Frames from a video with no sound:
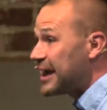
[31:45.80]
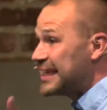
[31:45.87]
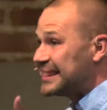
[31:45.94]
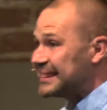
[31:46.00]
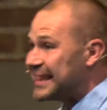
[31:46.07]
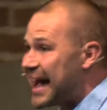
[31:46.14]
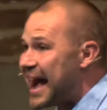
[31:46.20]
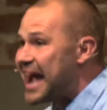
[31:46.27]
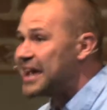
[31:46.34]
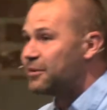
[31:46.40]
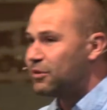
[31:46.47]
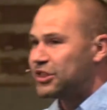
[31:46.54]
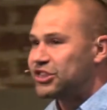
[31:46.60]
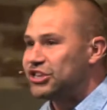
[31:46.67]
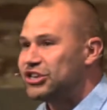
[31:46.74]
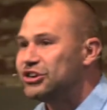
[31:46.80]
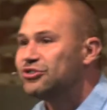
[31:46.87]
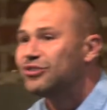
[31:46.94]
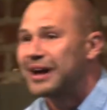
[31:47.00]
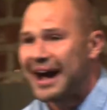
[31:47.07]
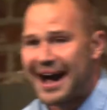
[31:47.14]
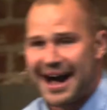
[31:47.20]
in line with
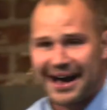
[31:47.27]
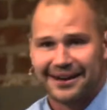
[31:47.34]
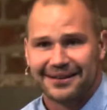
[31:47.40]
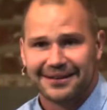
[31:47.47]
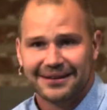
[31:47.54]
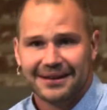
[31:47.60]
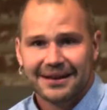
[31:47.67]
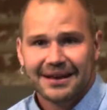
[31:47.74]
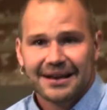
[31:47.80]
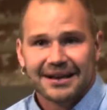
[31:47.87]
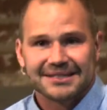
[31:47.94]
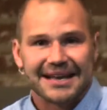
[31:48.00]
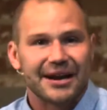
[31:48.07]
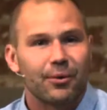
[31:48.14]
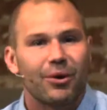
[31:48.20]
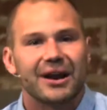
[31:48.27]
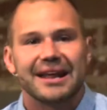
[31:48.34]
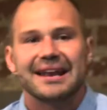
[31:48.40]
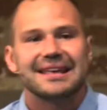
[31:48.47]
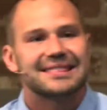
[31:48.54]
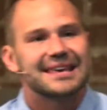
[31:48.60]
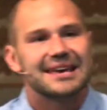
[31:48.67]
you, God, because I don't want
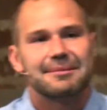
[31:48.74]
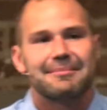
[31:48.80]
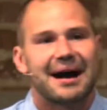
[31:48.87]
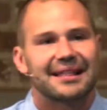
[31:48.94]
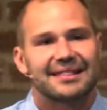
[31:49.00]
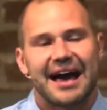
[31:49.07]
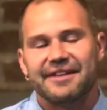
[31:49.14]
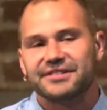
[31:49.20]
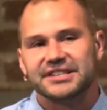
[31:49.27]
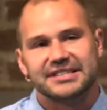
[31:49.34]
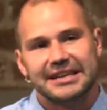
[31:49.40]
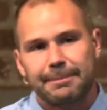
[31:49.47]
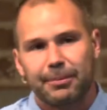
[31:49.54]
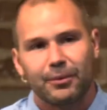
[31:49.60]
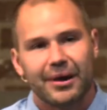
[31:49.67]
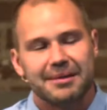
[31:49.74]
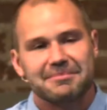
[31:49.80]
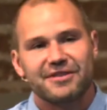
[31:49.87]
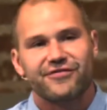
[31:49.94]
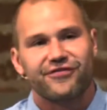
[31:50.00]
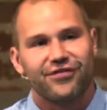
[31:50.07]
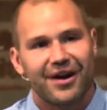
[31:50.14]
anything in my life to separate
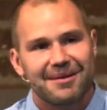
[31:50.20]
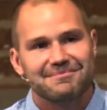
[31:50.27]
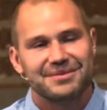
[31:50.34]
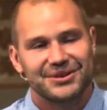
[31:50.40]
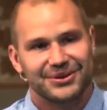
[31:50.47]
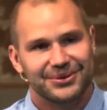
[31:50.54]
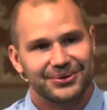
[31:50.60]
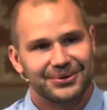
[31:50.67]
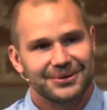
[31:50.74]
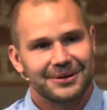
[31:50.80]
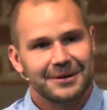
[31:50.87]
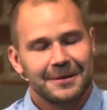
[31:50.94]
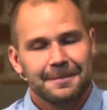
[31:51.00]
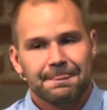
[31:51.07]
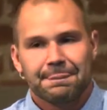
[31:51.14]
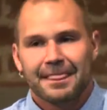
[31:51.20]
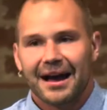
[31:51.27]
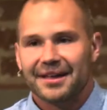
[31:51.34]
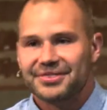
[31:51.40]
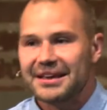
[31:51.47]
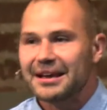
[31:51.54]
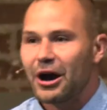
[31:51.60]
me from you.
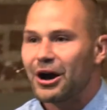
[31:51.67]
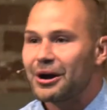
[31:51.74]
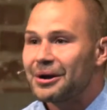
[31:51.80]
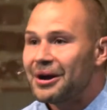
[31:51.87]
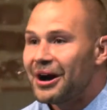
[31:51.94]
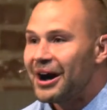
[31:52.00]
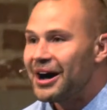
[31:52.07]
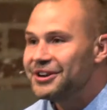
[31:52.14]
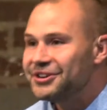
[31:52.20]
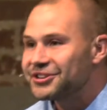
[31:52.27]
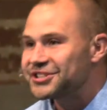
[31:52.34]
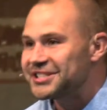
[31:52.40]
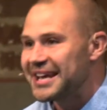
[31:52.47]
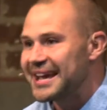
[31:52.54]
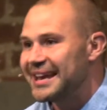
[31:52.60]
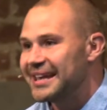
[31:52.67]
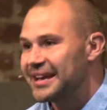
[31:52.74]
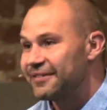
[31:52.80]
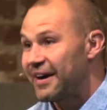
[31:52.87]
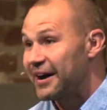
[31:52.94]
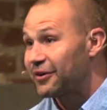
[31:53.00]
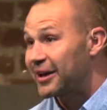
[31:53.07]
I think our understanding
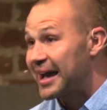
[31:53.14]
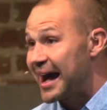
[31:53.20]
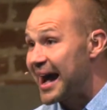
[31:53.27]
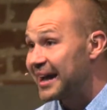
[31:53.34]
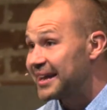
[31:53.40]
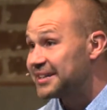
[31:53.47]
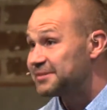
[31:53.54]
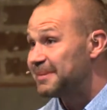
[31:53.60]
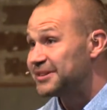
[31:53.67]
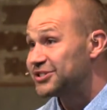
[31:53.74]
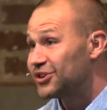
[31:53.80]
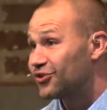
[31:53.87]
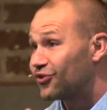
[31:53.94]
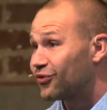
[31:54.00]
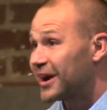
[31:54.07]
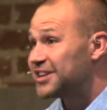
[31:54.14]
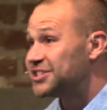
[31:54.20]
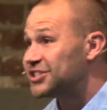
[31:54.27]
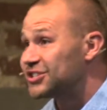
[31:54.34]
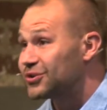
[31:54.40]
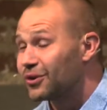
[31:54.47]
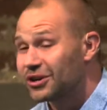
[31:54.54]
of how God has been so
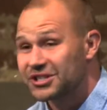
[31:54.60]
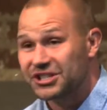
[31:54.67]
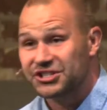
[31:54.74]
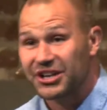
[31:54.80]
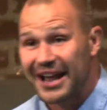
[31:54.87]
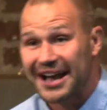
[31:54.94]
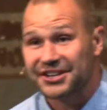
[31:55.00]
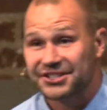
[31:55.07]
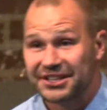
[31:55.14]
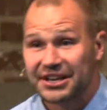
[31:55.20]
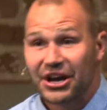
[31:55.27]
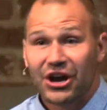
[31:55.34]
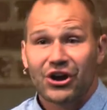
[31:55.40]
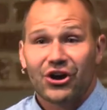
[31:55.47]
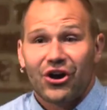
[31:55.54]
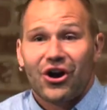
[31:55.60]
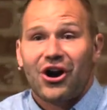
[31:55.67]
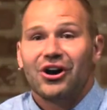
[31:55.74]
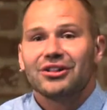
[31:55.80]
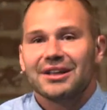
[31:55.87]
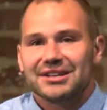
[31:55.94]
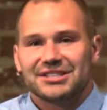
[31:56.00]
gracious towards us should actually
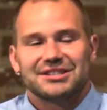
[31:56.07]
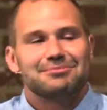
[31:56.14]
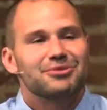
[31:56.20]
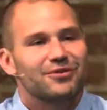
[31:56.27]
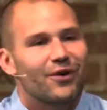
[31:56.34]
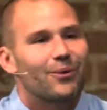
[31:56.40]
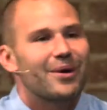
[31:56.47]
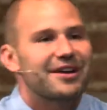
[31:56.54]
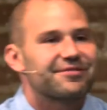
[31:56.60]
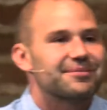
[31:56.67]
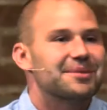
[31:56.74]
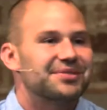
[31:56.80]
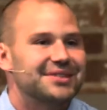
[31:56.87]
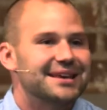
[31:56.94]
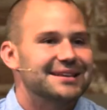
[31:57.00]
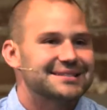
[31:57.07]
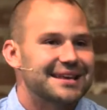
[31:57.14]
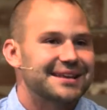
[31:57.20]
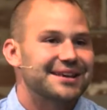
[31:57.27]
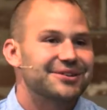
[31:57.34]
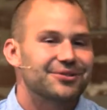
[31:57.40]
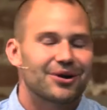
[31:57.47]
call us to move away from the things
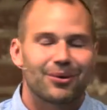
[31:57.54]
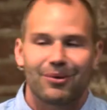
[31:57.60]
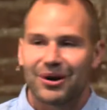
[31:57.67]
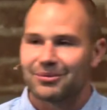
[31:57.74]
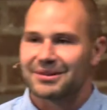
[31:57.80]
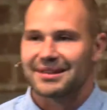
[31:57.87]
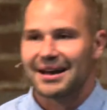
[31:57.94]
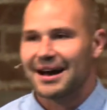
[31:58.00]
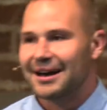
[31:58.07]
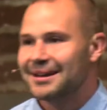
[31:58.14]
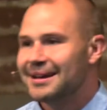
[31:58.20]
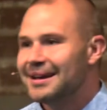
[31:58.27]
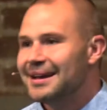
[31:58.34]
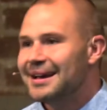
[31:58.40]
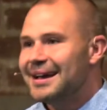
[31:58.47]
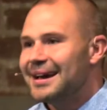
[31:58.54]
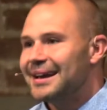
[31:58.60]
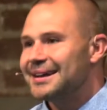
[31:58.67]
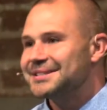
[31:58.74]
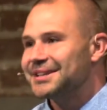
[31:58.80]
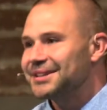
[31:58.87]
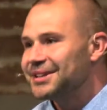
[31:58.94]
that hinder our walk with God.
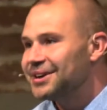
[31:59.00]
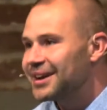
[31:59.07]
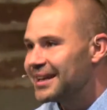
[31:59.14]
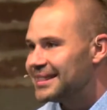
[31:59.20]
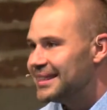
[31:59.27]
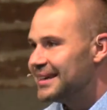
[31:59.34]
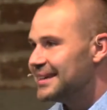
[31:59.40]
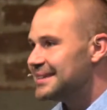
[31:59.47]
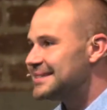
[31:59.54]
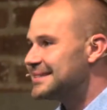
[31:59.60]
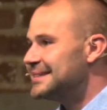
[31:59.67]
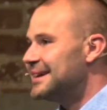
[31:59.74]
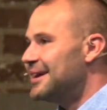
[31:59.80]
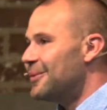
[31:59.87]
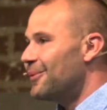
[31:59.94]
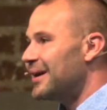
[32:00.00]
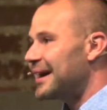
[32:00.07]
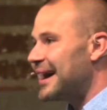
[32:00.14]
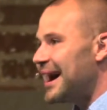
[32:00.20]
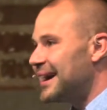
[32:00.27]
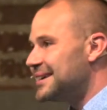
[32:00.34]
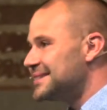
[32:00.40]
And as I look at this, what
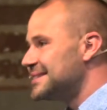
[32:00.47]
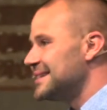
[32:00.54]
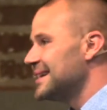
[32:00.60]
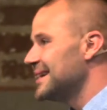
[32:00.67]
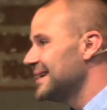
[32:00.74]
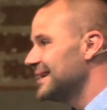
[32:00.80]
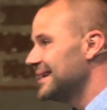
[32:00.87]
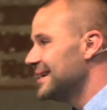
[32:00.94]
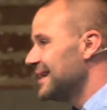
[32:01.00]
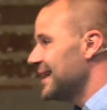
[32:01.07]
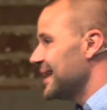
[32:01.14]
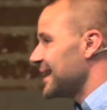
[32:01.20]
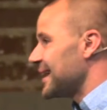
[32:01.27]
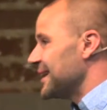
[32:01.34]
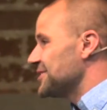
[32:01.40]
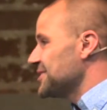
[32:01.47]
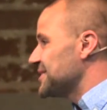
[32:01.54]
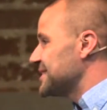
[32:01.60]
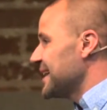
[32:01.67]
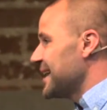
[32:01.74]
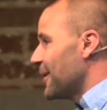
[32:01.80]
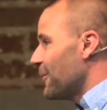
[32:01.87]
God has done, can I just say